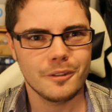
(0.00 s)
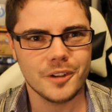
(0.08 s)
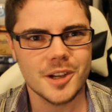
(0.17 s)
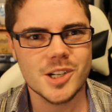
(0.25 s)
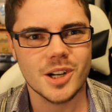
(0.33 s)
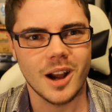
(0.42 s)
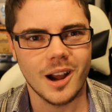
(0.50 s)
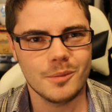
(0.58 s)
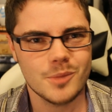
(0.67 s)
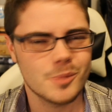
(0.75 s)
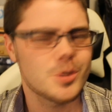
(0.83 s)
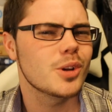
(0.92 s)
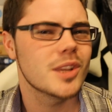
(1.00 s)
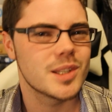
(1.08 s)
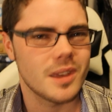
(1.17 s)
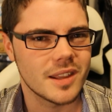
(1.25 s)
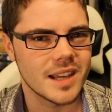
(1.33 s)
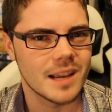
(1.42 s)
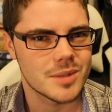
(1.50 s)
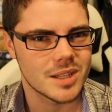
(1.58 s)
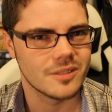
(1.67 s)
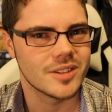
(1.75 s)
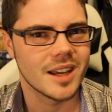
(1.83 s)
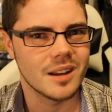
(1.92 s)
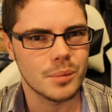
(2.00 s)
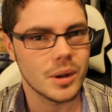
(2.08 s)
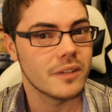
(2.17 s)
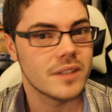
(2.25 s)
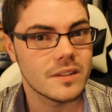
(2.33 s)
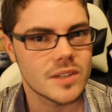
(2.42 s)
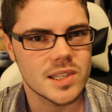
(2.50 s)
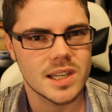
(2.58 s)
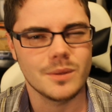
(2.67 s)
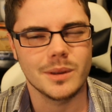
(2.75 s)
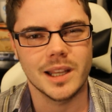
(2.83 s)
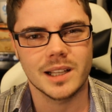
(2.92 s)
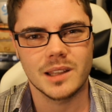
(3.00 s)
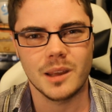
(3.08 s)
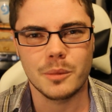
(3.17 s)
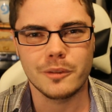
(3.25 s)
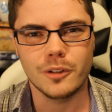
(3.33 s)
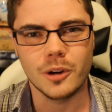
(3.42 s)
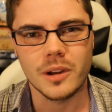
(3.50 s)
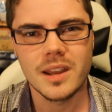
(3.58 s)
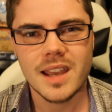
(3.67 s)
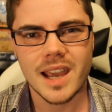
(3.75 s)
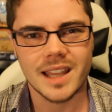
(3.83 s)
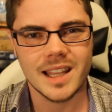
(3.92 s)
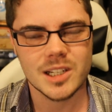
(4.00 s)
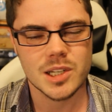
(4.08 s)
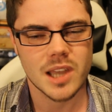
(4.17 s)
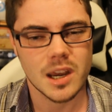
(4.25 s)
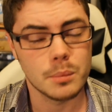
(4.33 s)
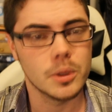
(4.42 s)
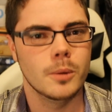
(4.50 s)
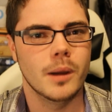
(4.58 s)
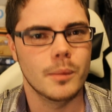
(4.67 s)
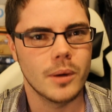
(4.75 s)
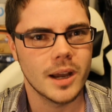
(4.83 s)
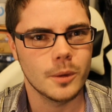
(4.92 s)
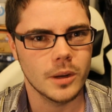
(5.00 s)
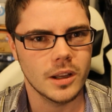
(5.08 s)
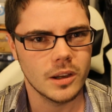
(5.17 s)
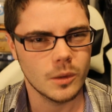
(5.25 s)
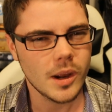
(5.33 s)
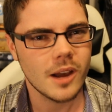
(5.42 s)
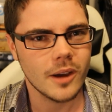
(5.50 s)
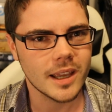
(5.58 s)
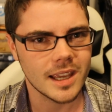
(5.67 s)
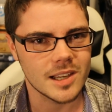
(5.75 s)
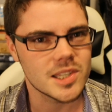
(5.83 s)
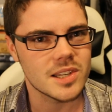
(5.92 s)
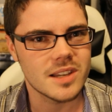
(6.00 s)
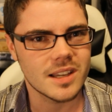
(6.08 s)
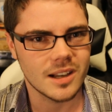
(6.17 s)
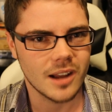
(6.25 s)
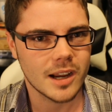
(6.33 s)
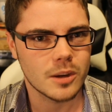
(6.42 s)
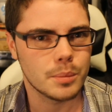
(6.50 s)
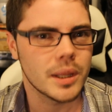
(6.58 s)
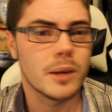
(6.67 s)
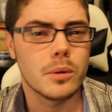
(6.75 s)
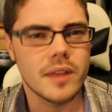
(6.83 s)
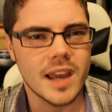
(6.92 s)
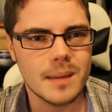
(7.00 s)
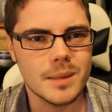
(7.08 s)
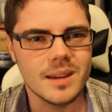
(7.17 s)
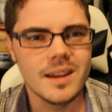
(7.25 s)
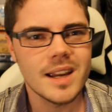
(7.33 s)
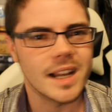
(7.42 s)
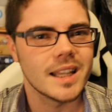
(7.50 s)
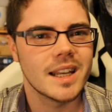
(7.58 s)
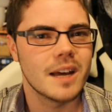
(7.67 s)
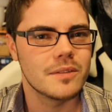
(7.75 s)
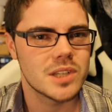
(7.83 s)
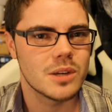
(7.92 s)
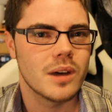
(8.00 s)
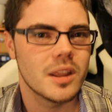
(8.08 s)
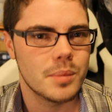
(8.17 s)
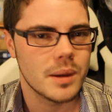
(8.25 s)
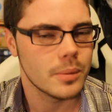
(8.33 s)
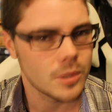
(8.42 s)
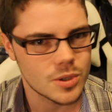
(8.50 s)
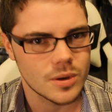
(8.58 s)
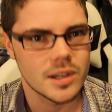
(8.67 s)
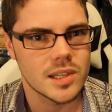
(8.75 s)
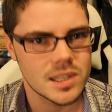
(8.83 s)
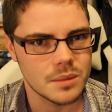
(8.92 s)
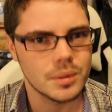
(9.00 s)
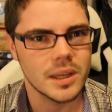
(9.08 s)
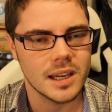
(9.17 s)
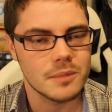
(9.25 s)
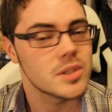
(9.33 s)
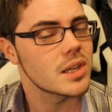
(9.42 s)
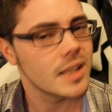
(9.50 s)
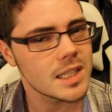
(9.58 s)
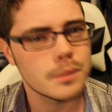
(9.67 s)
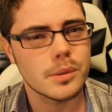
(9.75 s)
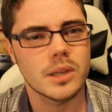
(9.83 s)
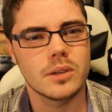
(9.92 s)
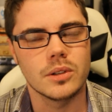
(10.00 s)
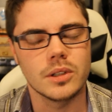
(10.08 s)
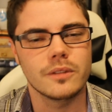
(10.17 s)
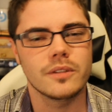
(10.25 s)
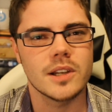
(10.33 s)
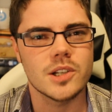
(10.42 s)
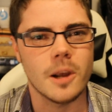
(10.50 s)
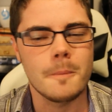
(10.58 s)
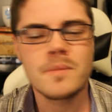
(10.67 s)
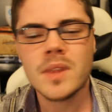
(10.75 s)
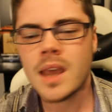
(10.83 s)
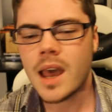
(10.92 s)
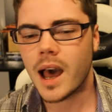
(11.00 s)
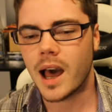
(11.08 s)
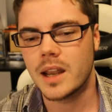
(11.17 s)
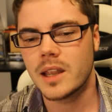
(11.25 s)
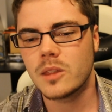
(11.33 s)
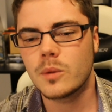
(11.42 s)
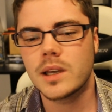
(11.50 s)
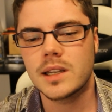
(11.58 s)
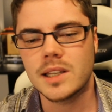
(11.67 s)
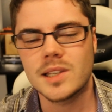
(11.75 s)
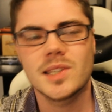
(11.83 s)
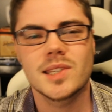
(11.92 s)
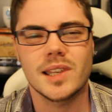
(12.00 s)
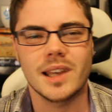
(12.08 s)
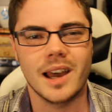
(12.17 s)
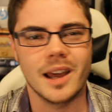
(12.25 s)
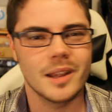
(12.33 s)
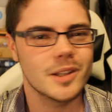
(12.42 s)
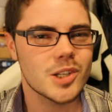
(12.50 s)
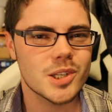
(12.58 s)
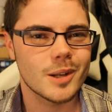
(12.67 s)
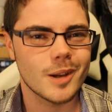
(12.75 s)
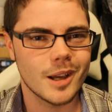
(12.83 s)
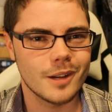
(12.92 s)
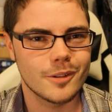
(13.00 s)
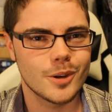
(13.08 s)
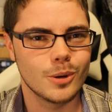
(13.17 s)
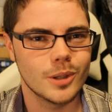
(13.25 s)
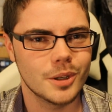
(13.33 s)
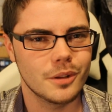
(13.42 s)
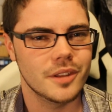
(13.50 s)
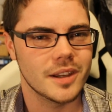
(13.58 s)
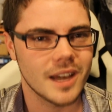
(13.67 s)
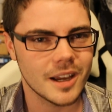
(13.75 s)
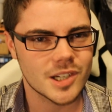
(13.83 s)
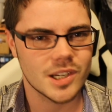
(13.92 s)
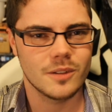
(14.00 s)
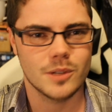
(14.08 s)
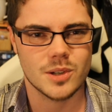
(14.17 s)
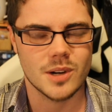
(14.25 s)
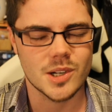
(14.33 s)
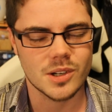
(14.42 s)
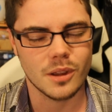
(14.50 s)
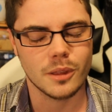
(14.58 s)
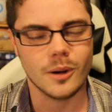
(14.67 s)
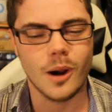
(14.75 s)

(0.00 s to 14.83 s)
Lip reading: feature. I'm sure there's other games that have done it, but I've never seen one like that before, and that just kind of blew my mind when I heard, wow, okay, so I could play with Amy and then have 2 other people join us and play. So that's a pretty cool new feature. Another one is just a kind of cool little thing. I actually have a screenshot I'll